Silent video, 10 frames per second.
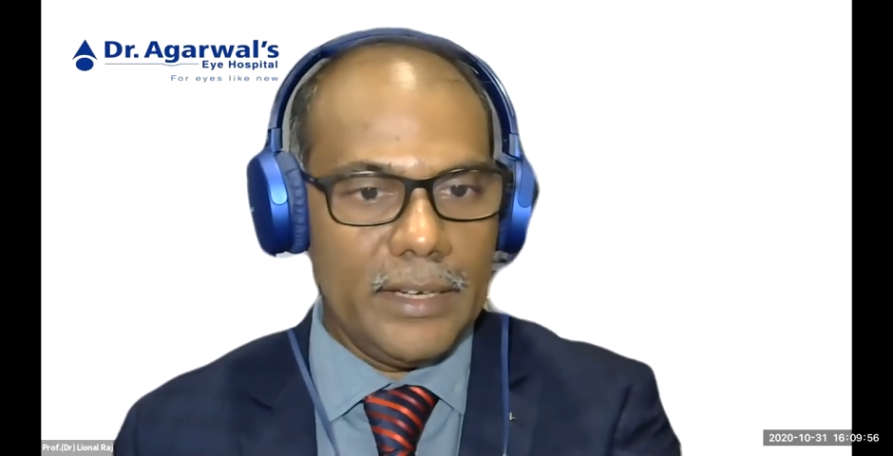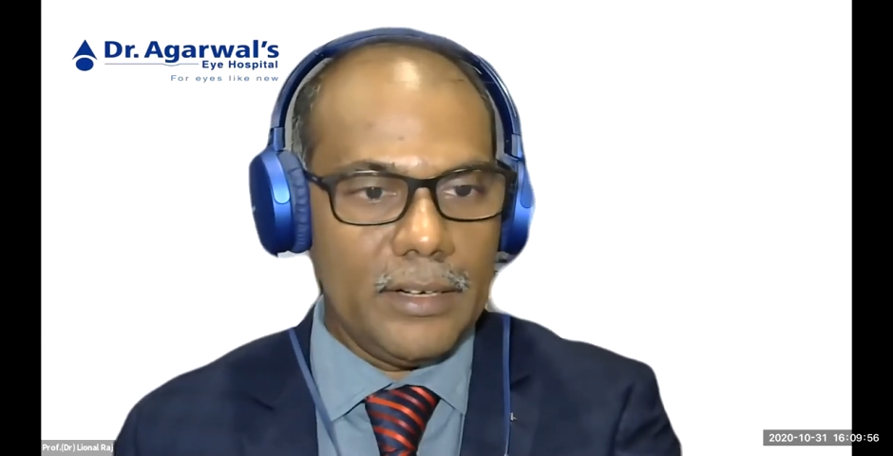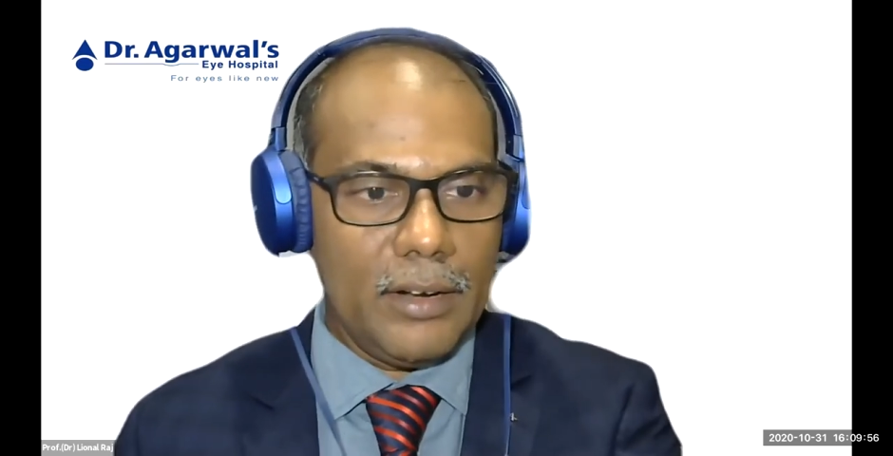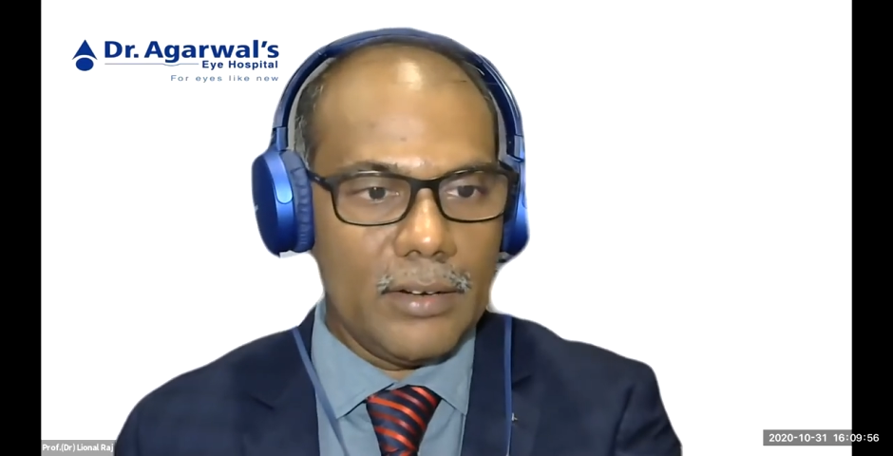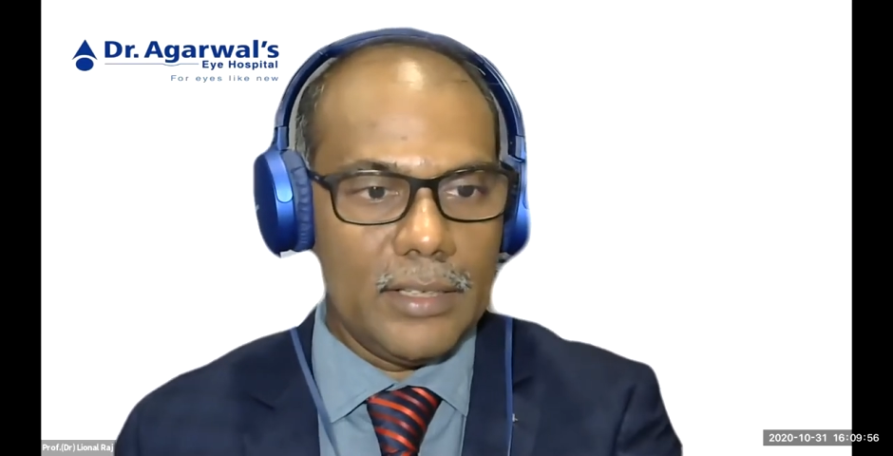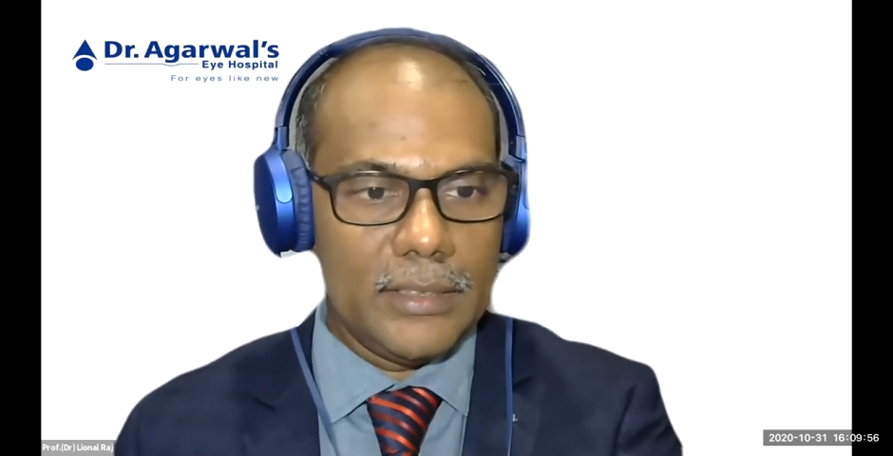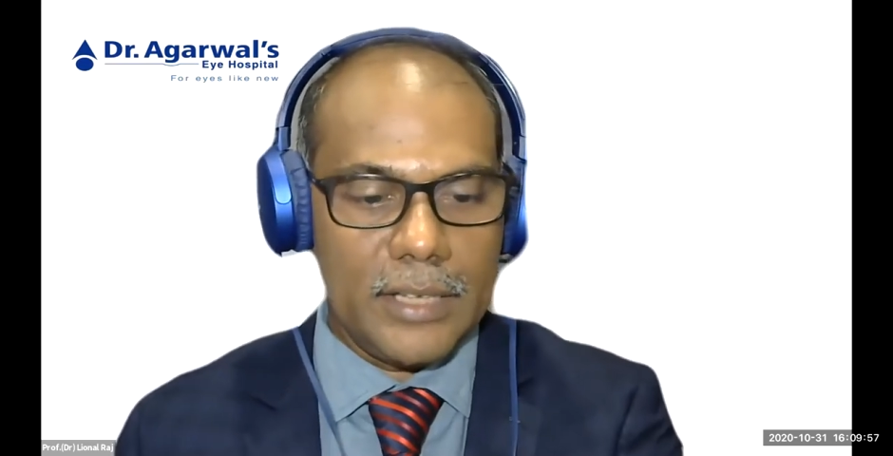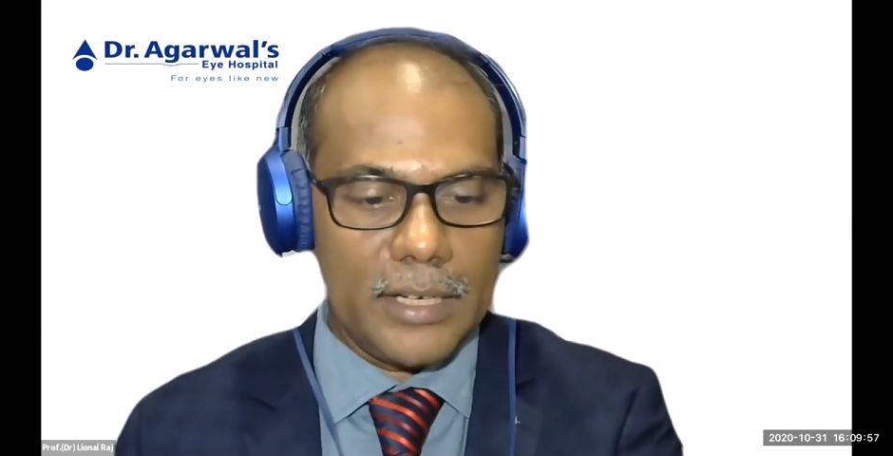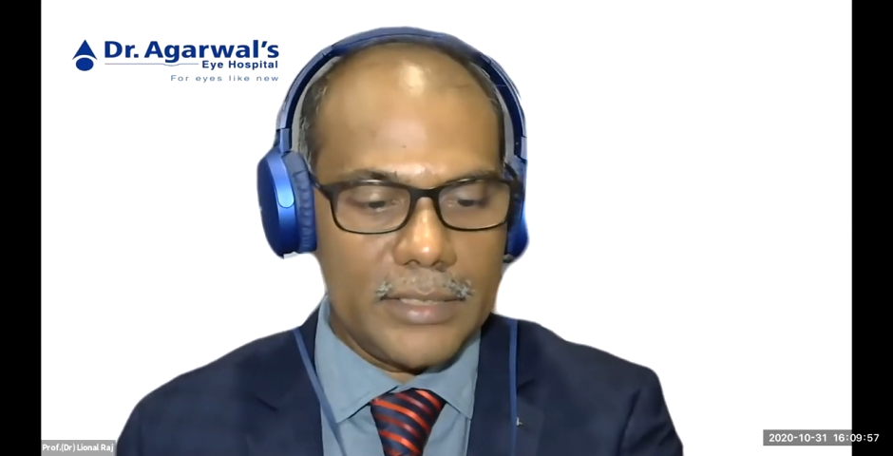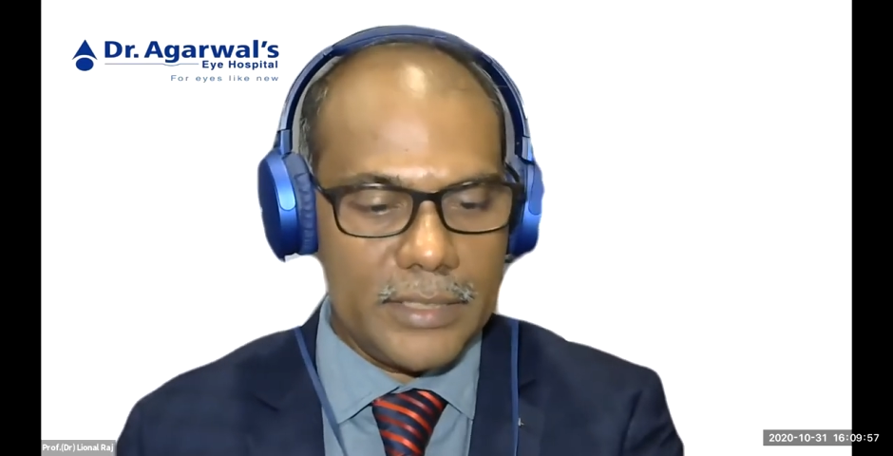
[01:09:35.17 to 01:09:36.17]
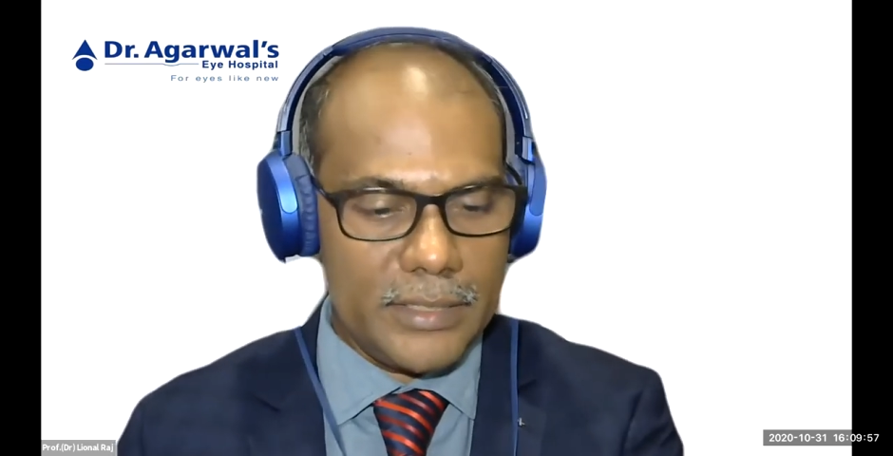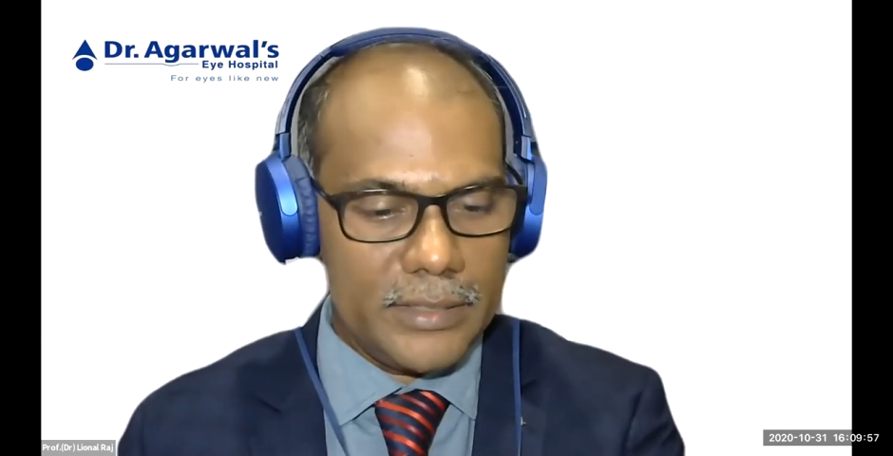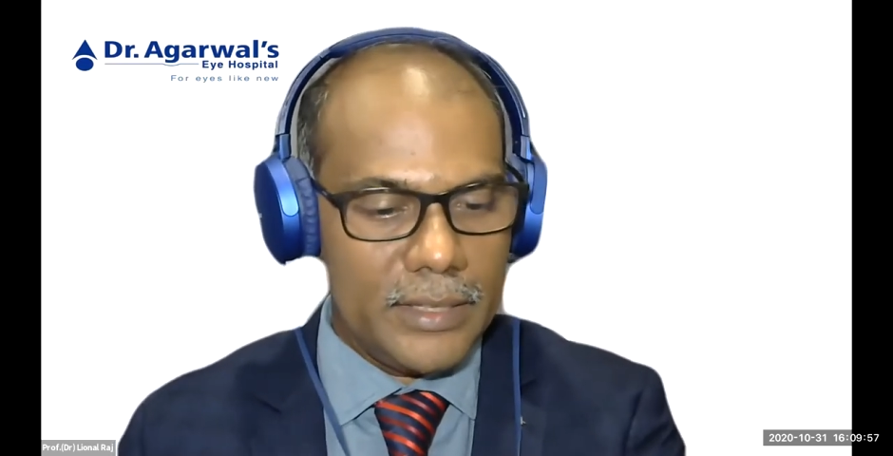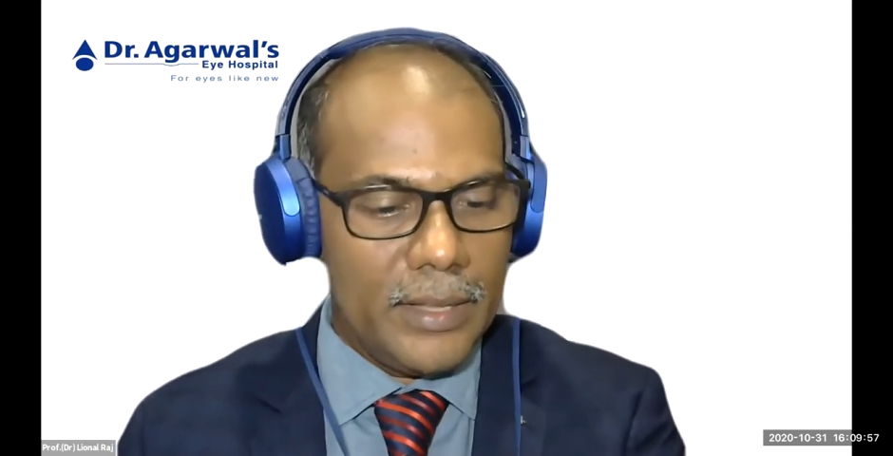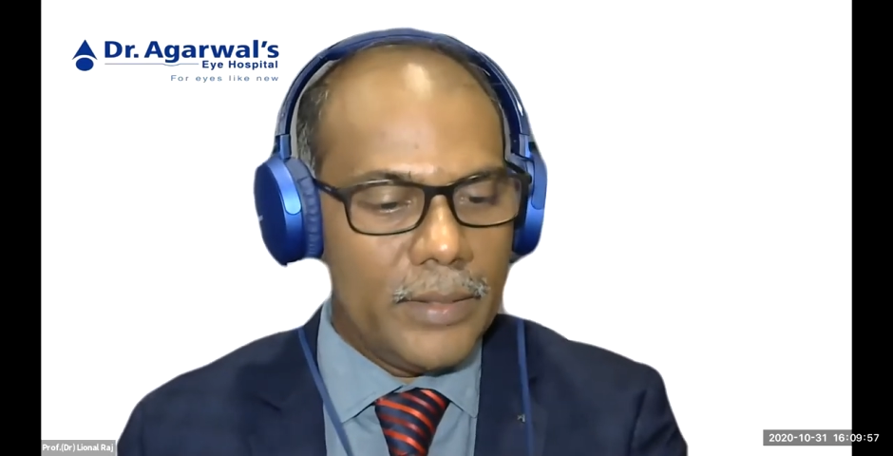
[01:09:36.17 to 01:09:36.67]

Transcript: intraocular structures.